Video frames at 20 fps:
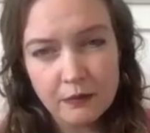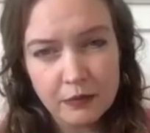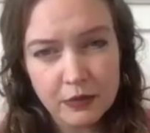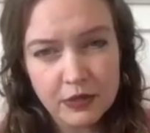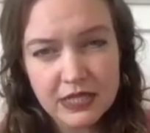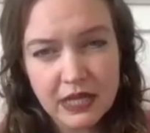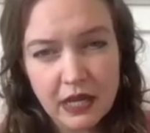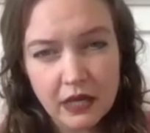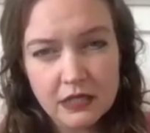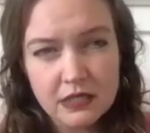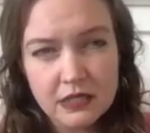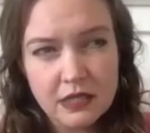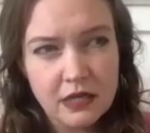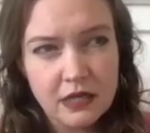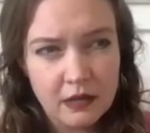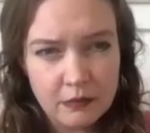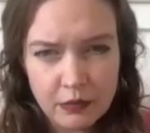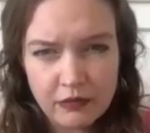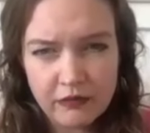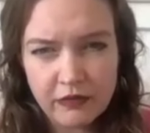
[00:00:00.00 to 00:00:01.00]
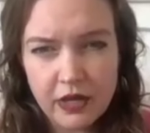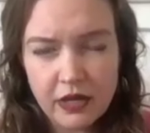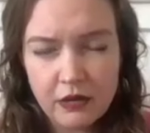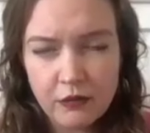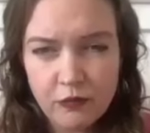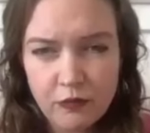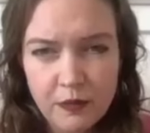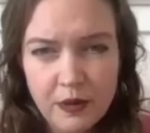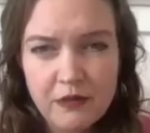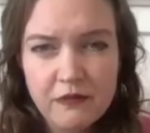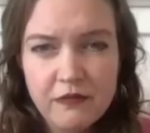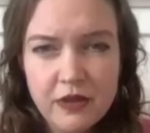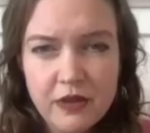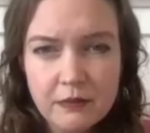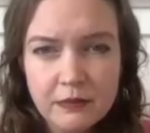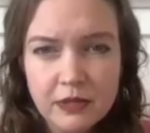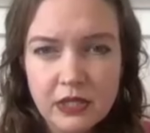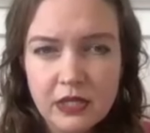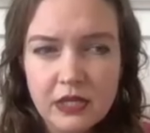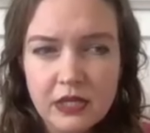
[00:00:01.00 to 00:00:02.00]
and protecting and providing for my
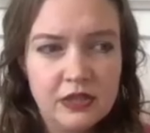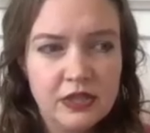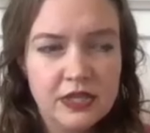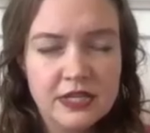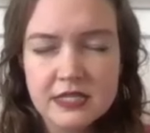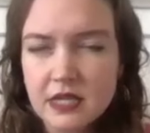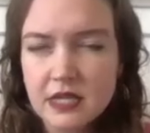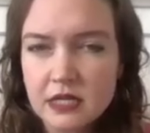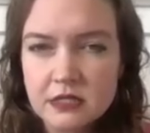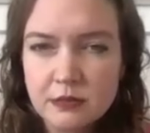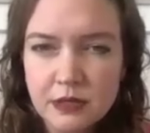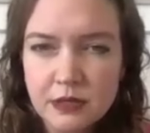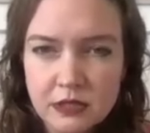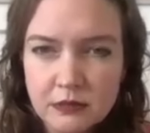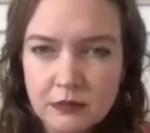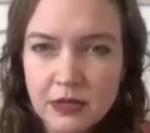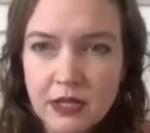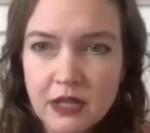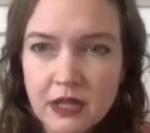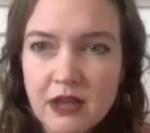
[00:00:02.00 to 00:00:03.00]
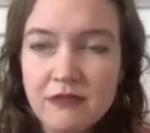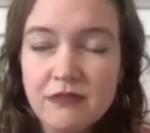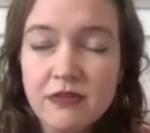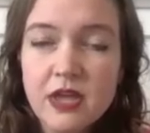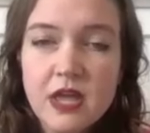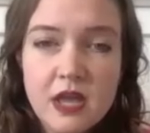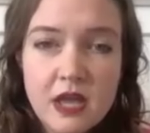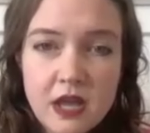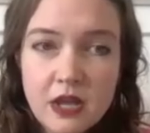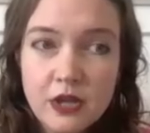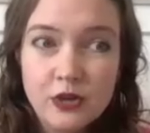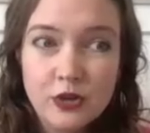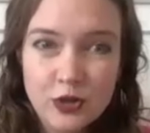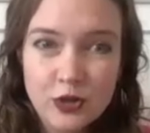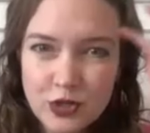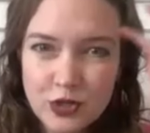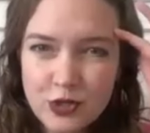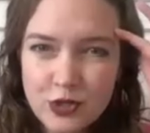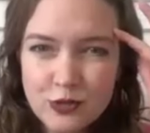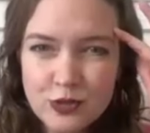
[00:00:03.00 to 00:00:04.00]
family in this aspect of my life. And you're
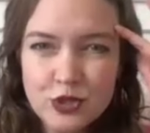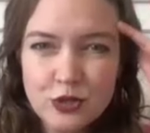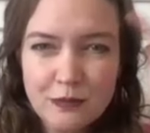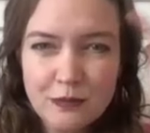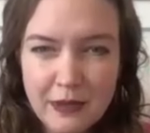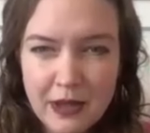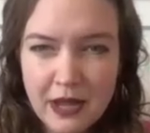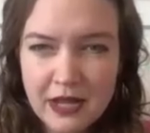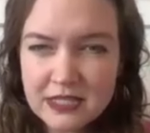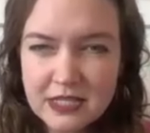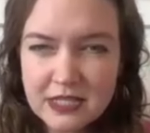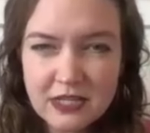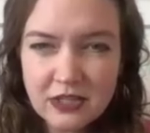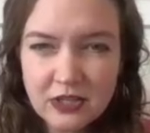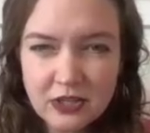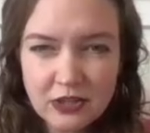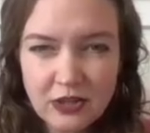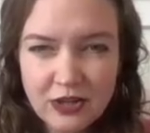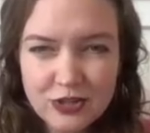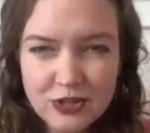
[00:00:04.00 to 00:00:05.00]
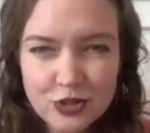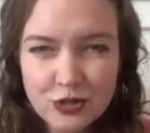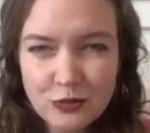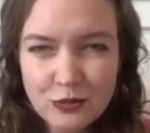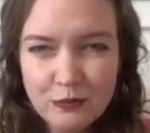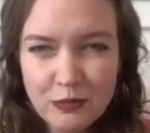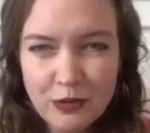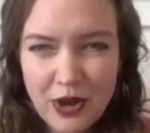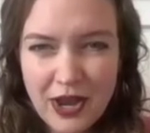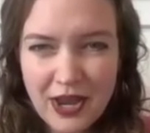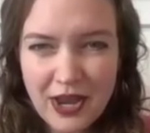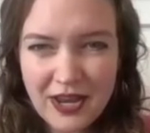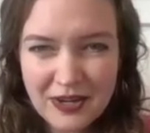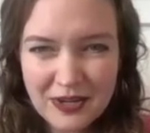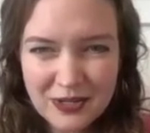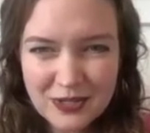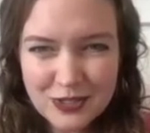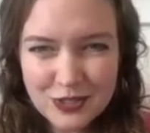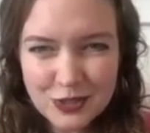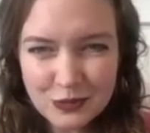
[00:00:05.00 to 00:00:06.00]
going to use your masculine logical brain
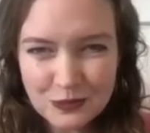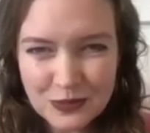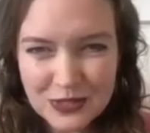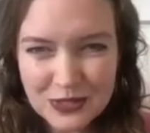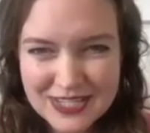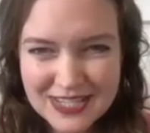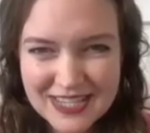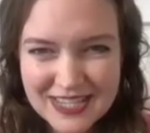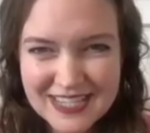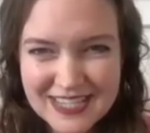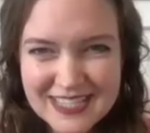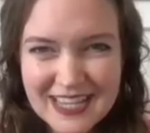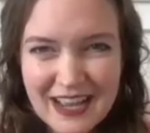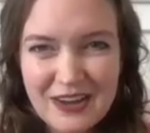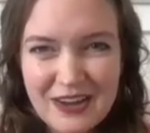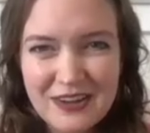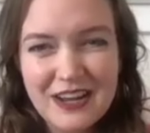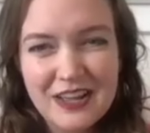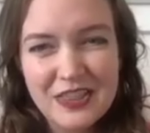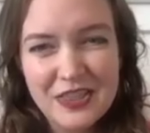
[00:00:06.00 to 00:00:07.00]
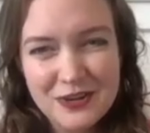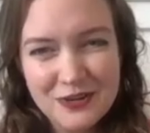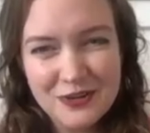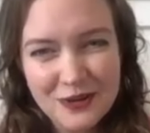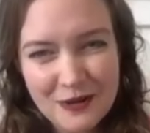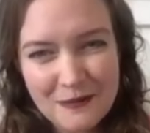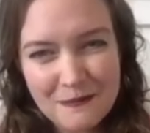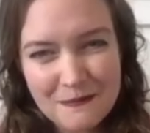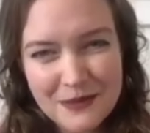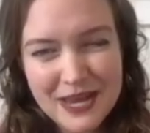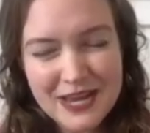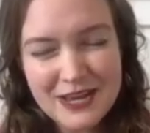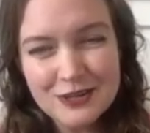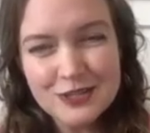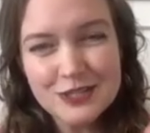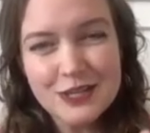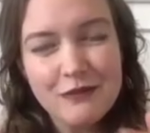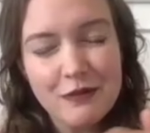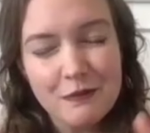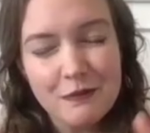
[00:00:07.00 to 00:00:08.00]
to reason this out. And then you're going to make
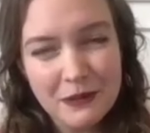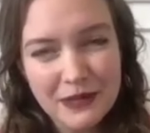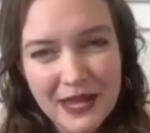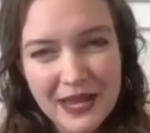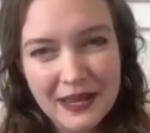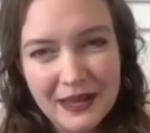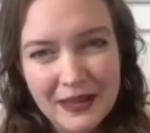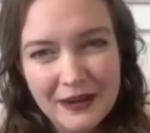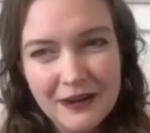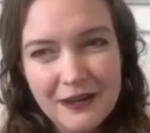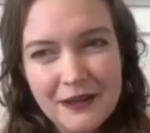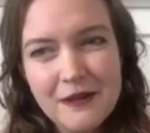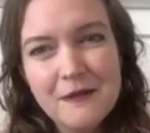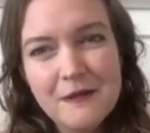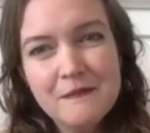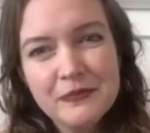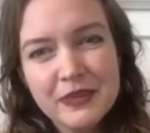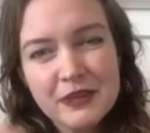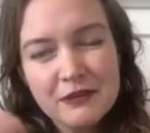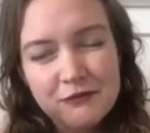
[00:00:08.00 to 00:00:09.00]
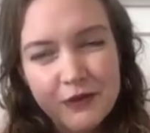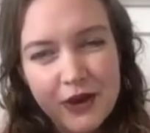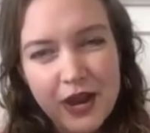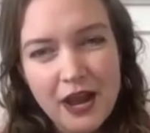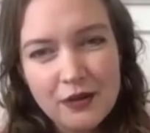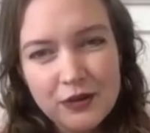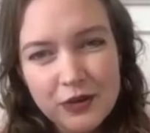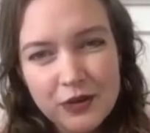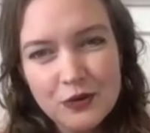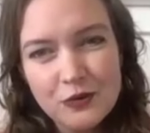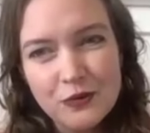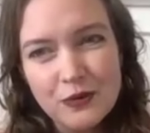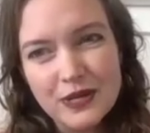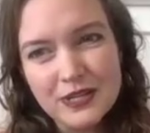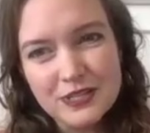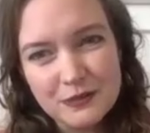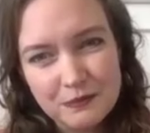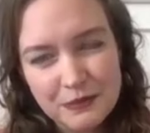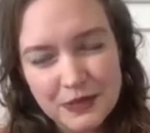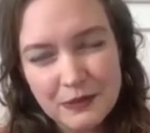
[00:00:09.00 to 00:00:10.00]
yourself a plan for how you're going
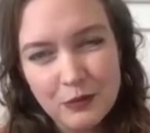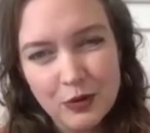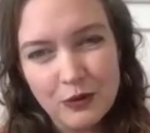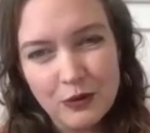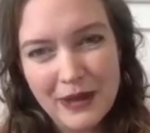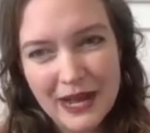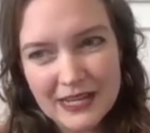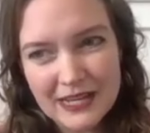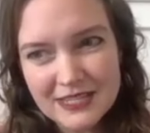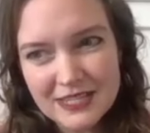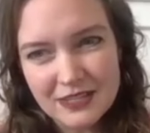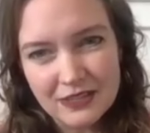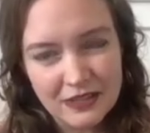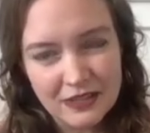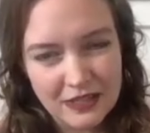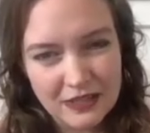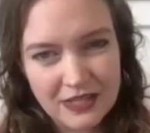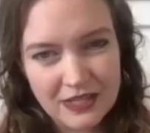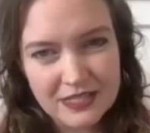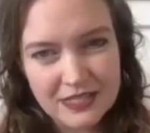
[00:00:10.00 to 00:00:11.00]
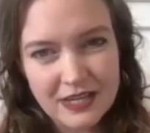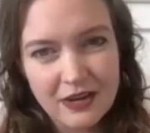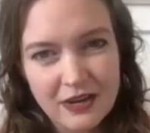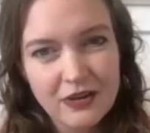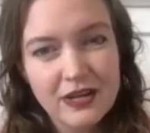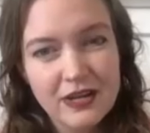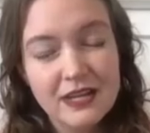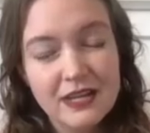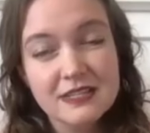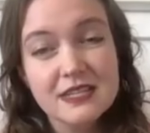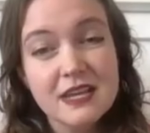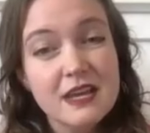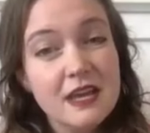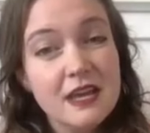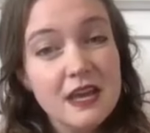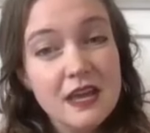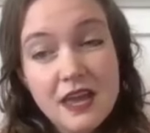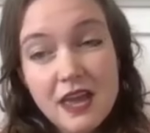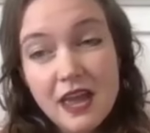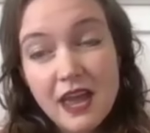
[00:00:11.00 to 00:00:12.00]
to be more masculine in these areas.
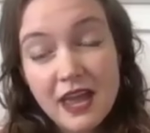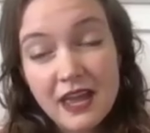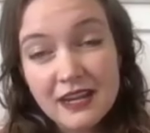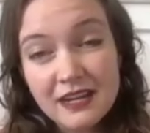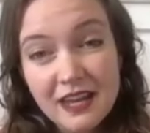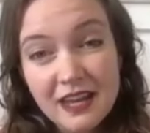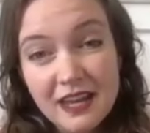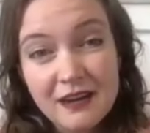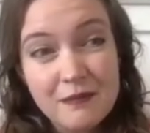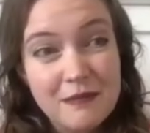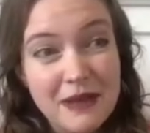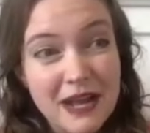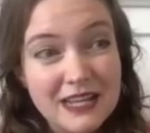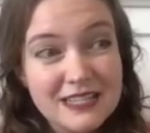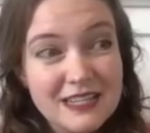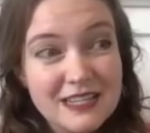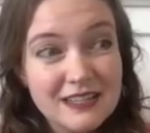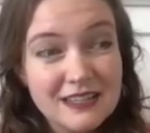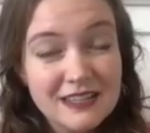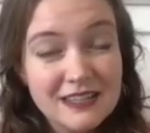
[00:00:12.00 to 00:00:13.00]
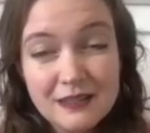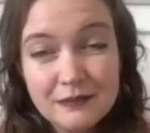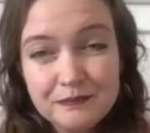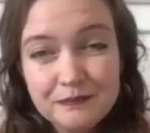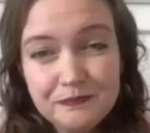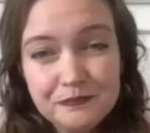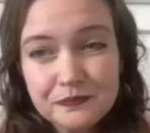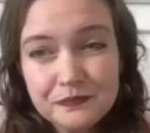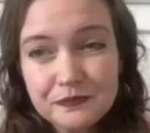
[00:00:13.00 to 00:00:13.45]
And again, masculine